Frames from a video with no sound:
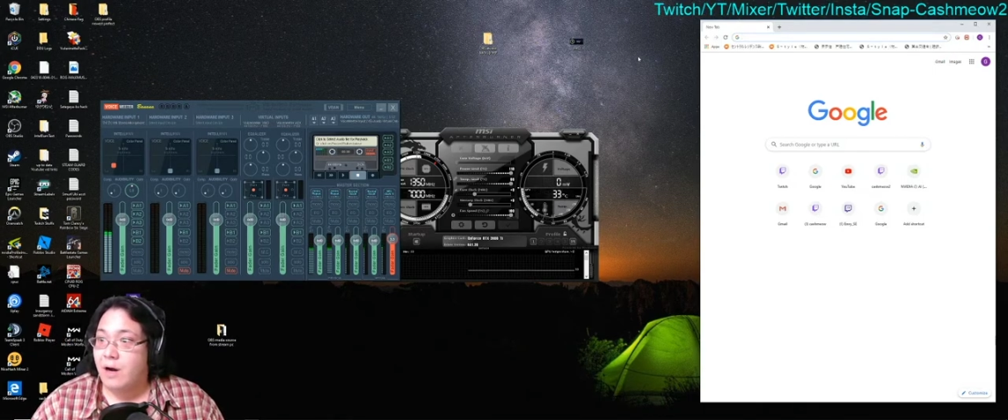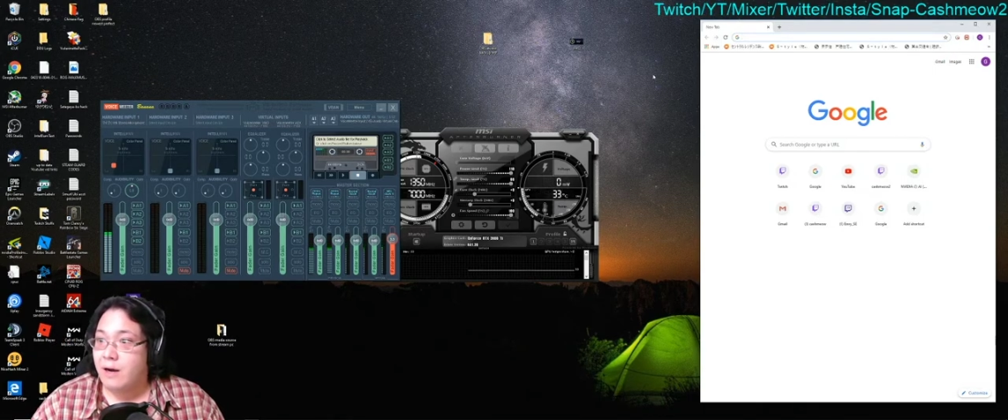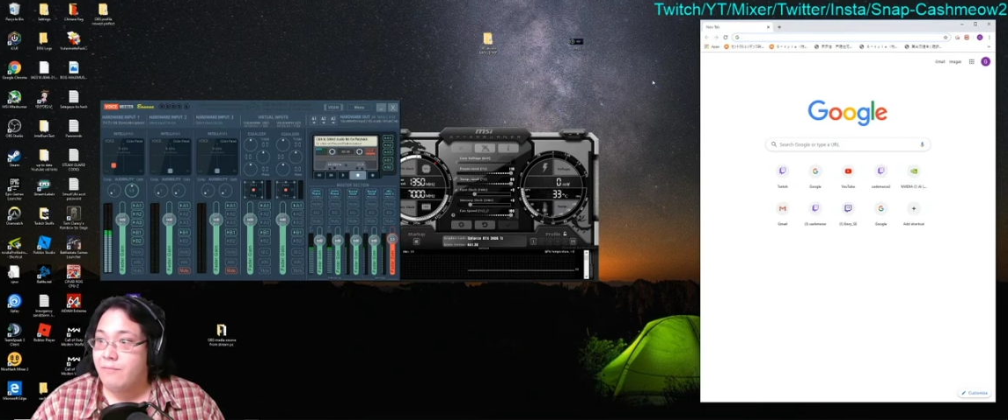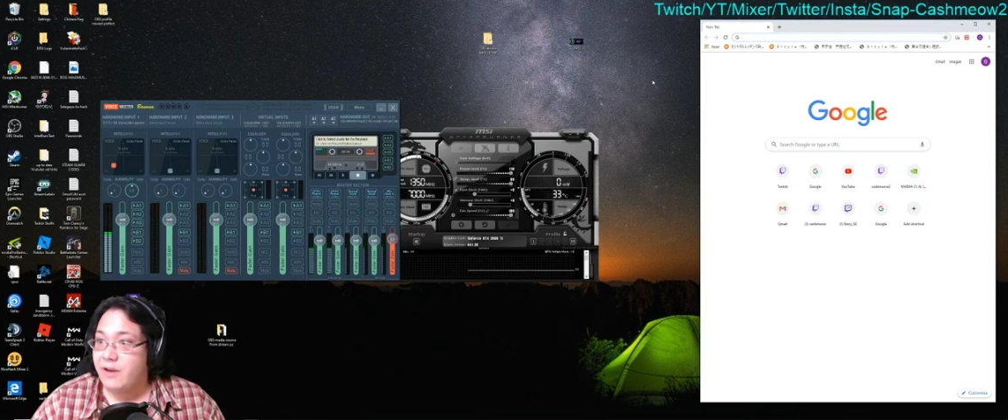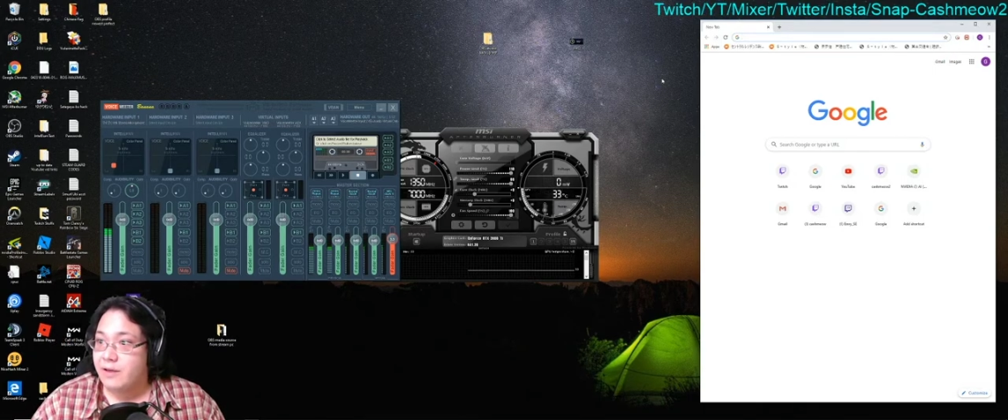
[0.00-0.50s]

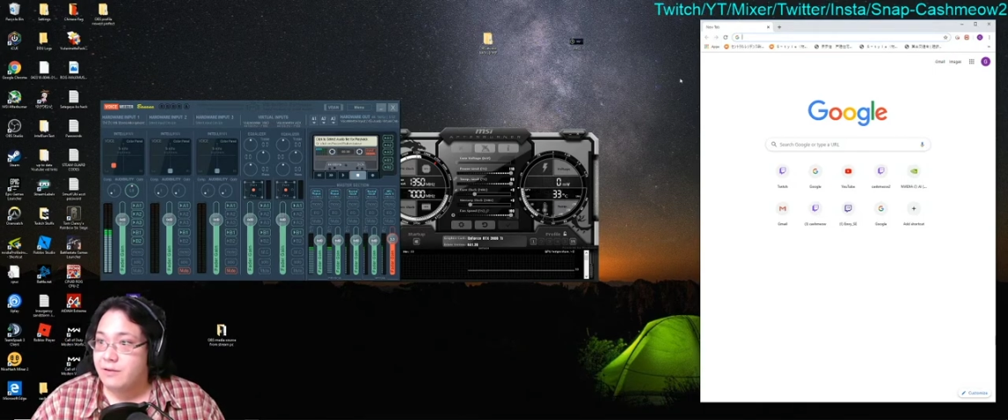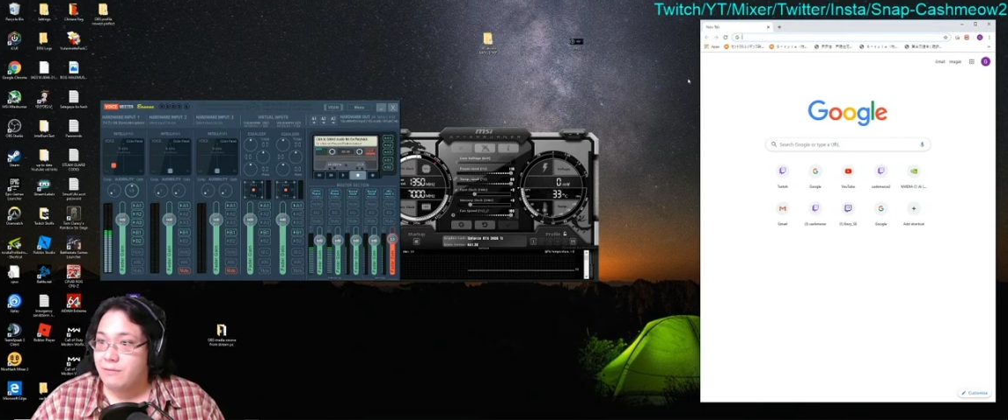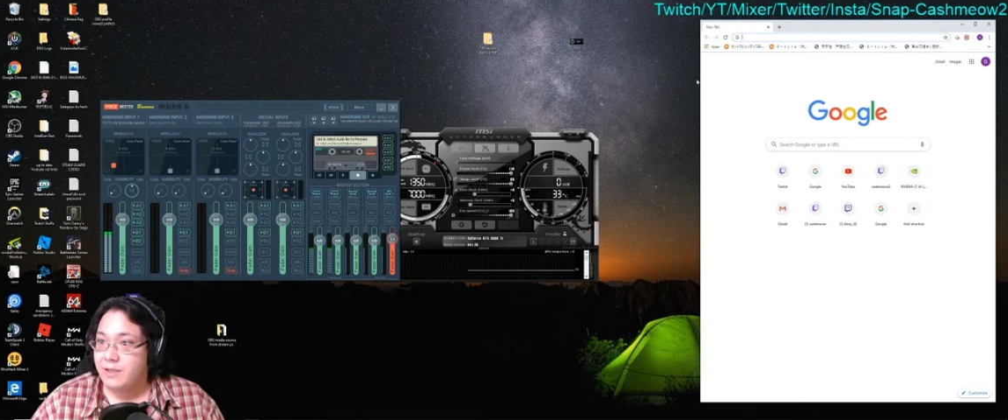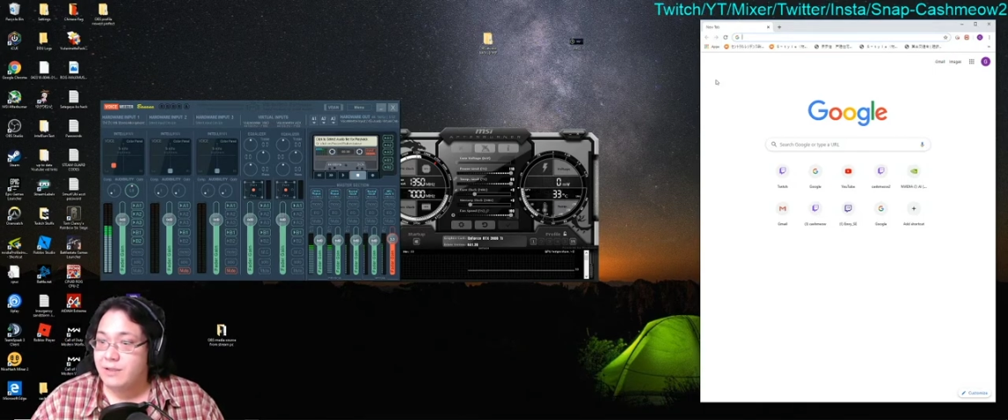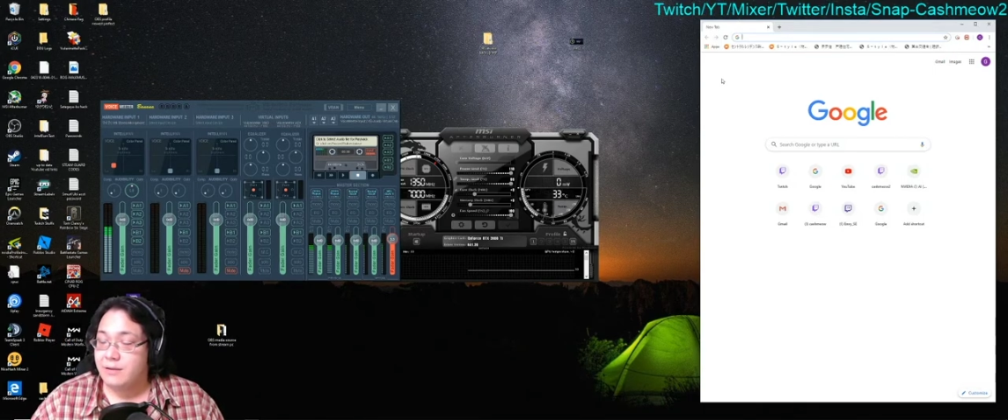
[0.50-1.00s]
obvious
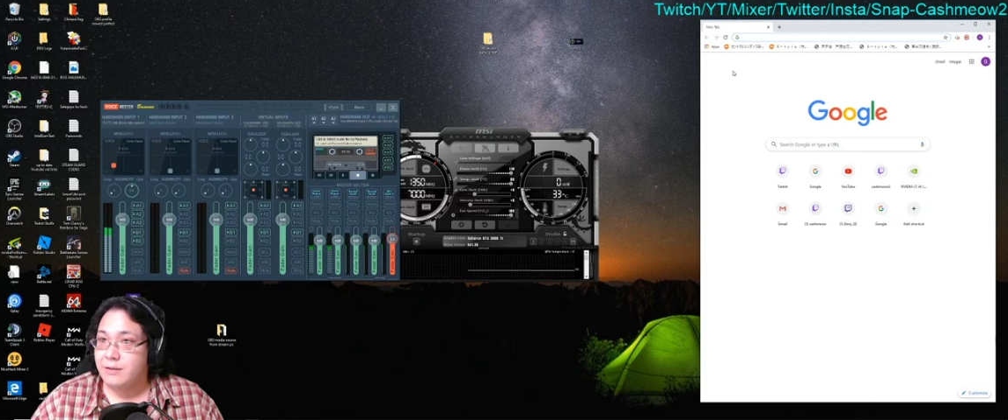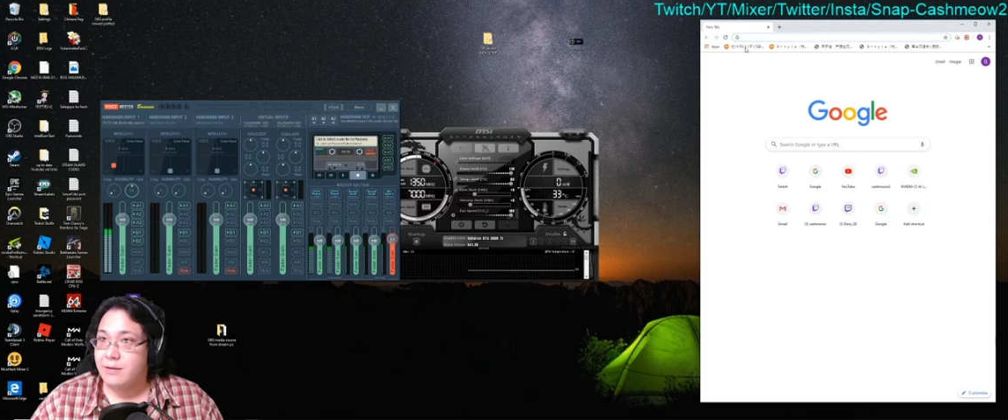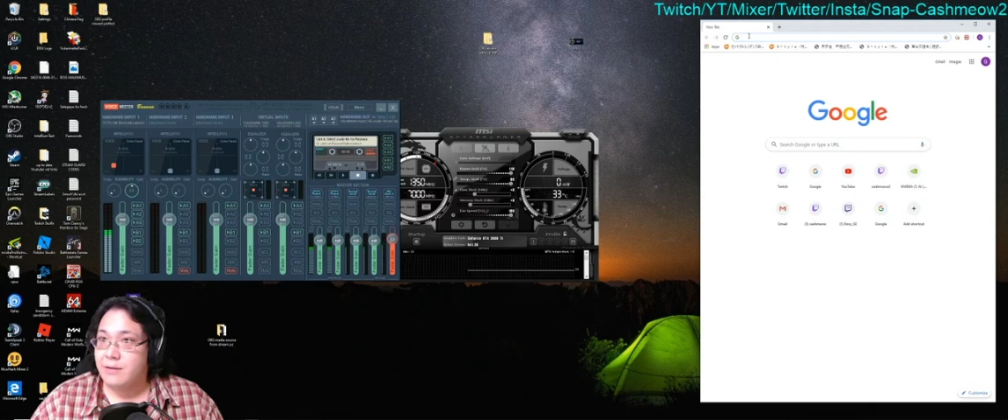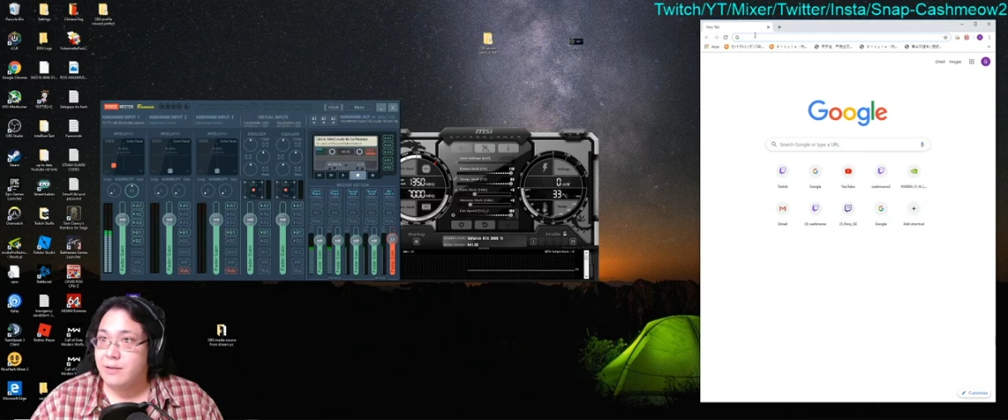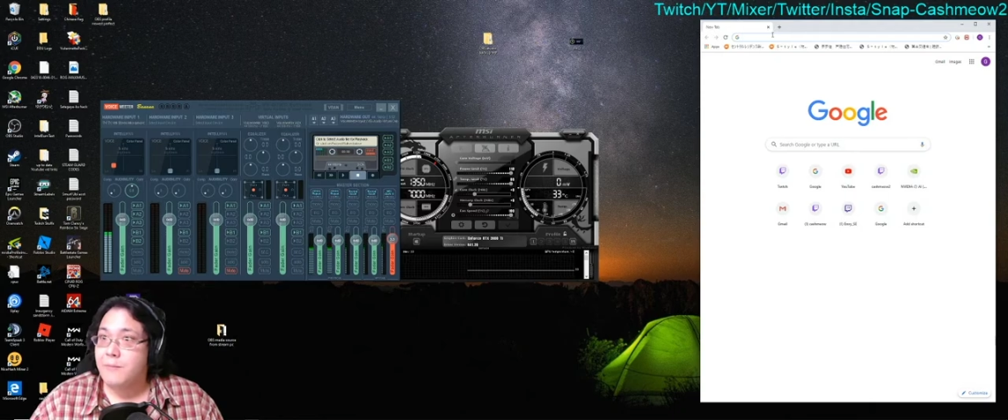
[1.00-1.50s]

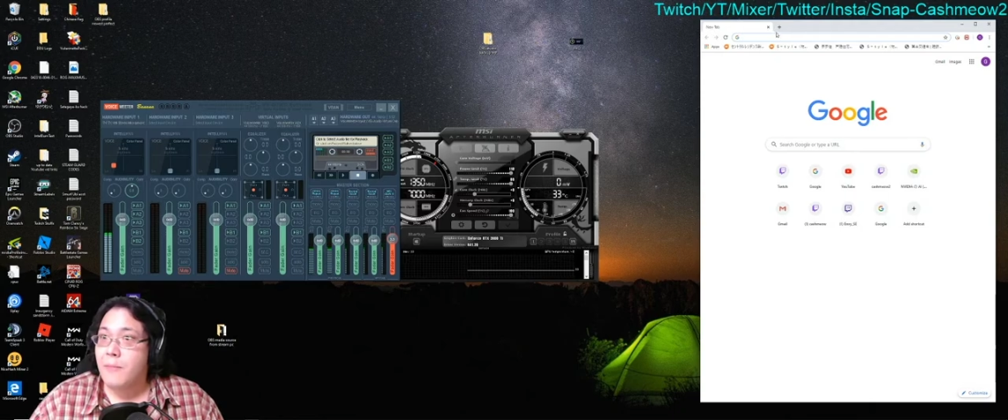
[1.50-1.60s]
reasons.